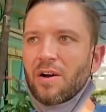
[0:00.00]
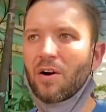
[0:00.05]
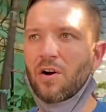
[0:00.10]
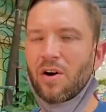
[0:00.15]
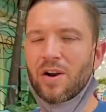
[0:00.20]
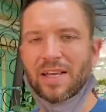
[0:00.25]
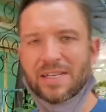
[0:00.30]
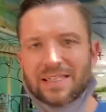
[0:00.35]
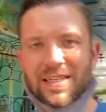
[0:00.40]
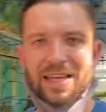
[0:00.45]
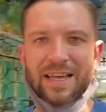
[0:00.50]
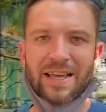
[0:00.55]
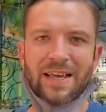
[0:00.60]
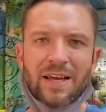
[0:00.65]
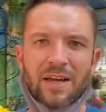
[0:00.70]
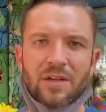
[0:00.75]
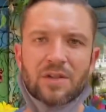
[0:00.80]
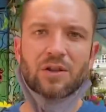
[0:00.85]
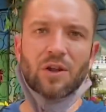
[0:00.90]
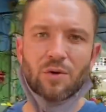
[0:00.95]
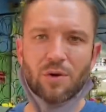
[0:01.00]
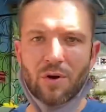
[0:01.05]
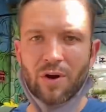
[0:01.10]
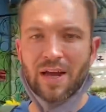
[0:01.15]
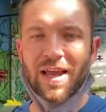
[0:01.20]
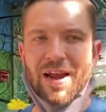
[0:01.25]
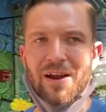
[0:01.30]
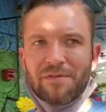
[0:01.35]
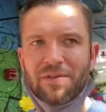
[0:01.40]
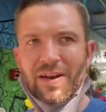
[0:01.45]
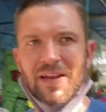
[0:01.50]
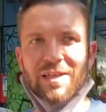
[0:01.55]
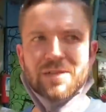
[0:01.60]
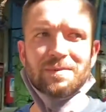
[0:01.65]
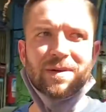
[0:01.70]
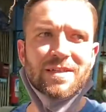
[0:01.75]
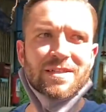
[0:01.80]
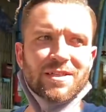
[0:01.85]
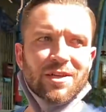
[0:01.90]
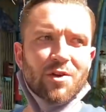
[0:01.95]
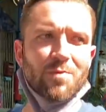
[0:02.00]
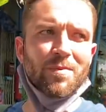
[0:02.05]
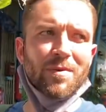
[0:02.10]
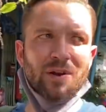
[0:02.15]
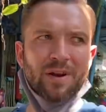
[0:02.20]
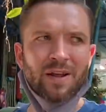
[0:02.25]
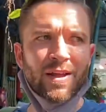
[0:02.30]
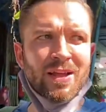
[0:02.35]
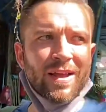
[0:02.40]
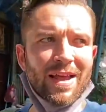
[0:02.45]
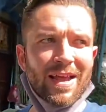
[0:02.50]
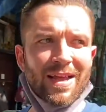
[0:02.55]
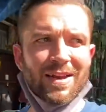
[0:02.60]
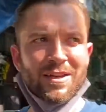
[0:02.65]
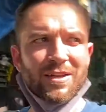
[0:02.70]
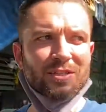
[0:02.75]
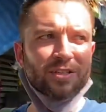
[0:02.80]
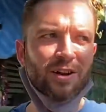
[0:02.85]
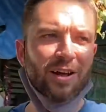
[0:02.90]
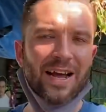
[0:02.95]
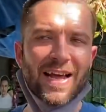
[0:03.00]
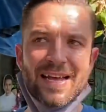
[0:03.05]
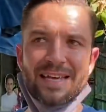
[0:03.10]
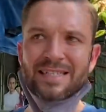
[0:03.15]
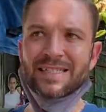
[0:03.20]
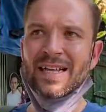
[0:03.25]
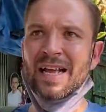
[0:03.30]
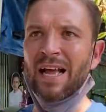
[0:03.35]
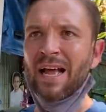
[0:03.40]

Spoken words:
Honestly, do not care if the next place is open in the slightest.